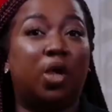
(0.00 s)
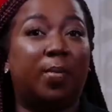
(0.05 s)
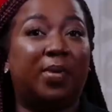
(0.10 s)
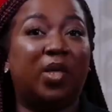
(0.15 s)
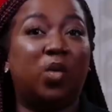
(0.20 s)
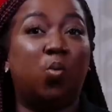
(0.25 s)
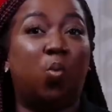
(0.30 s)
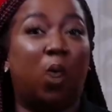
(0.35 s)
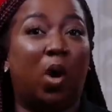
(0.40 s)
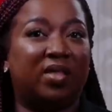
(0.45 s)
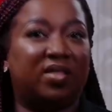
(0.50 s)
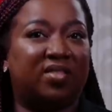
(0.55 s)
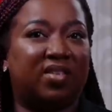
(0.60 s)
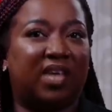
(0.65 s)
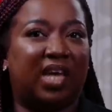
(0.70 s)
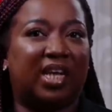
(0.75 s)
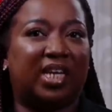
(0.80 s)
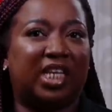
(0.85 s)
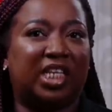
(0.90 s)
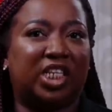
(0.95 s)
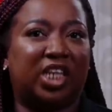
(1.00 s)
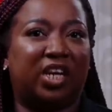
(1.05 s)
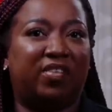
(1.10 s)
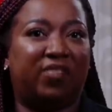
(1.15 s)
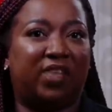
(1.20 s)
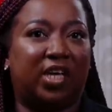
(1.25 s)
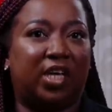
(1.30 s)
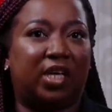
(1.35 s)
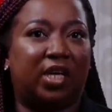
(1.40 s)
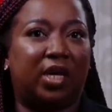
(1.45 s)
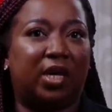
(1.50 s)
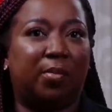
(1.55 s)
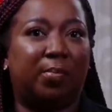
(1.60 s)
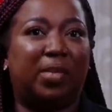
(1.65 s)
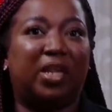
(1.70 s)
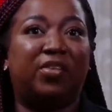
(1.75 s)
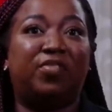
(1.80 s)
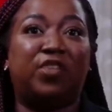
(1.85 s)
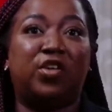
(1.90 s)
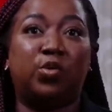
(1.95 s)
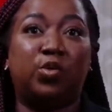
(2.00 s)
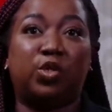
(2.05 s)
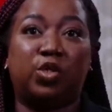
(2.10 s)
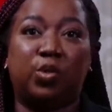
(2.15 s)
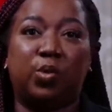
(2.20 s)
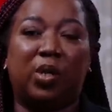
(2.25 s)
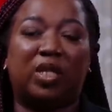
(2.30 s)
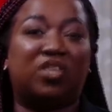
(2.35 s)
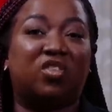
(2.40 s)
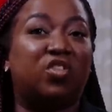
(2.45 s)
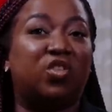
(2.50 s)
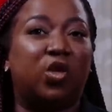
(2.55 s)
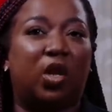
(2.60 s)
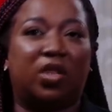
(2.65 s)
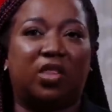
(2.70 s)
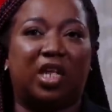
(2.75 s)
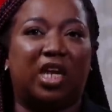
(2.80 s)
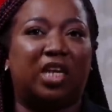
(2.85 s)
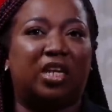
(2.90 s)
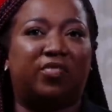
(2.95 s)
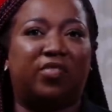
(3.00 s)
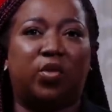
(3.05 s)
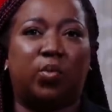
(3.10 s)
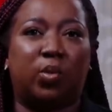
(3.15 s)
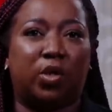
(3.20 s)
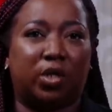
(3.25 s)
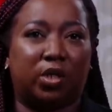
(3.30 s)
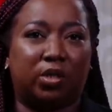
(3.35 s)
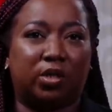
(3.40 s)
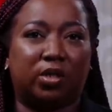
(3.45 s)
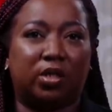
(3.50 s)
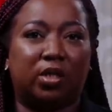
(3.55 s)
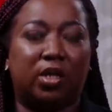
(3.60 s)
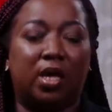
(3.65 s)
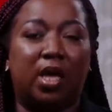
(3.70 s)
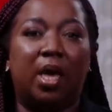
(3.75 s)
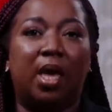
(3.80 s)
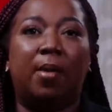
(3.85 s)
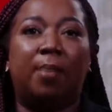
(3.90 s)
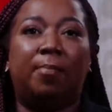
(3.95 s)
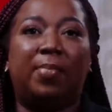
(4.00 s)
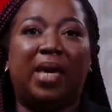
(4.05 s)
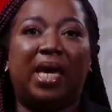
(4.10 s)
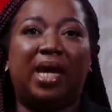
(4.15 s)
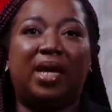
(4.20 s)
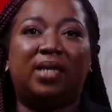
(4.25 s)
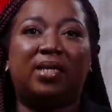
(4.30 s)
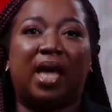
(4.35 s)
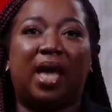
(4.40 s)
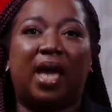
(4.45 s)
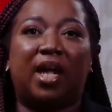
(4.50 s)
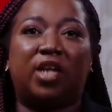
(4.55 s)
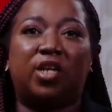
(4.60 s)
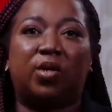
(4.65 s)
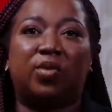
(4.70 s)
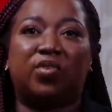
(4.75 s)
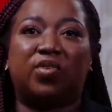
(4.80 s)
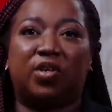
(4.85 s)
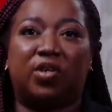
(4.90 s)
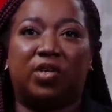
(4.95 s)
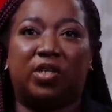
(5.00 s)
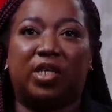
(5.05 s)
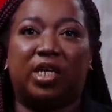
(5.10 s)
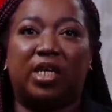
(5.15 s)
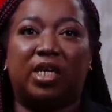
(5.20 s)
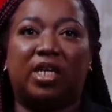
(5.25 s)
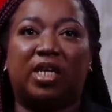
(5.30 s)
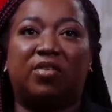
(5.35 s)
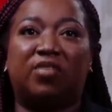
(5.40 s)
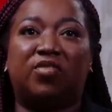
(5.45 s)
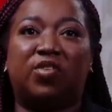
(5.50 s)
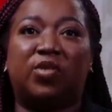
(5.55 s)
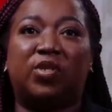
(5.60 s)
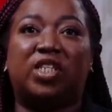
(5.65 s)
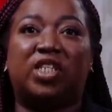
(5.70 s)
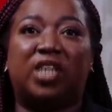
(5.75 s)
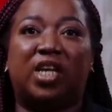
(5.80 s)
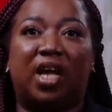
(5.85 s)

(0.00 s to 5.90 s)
Nobody wants to get HIV, but if you do, it's not the end of the world. Being diagnosed early gives you a